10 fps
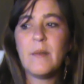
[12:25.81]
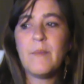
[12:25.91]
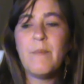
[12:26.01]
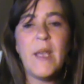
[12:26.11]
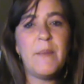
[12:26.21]

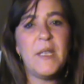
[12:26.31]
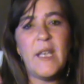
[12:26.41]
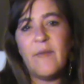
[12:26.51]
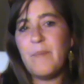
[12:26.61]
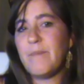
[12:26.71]
Maybe
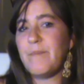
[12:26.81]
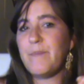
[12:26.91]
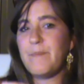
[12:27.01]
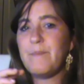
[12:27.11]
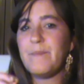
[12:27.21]
they've
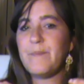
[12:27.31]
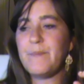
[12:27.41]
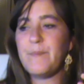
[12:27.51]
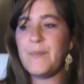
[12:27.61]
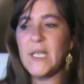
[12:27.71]

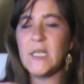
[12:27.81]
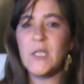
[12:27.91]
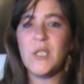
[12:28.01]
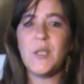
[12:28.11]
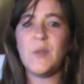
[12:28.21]
picked
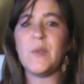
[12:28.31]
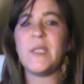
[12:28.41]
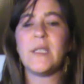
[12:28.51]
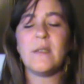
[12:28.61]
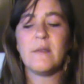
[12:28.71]
and
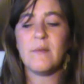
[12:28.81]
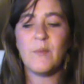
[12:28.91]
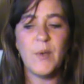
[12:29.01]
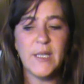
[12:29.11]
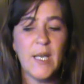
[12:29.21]
choose
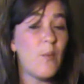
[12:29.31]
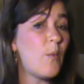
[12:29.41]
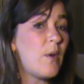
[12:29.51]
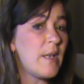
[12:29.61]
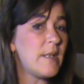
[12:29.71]
what they
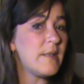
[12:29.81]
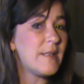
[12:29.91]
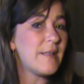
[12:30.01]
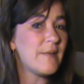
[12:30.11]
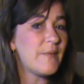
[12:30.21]
want
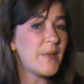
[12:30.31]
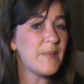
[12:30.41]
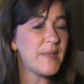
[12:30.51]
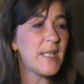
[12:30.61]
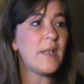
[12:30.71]
for
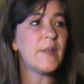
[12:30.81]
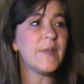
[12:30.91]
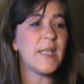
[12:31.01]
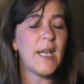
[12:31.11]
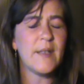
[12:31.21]

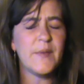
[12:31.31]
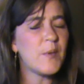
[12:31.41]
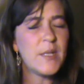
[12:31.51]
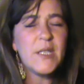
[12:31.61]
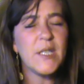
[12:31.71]
themselves out of the
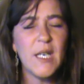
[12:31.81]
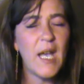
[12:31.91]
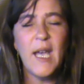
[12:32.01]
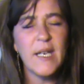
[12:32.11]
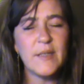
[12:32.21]
religion.
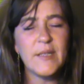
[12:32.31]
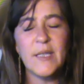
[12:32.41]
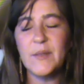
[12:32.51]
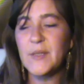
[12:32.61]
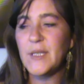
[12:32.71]
I don't know.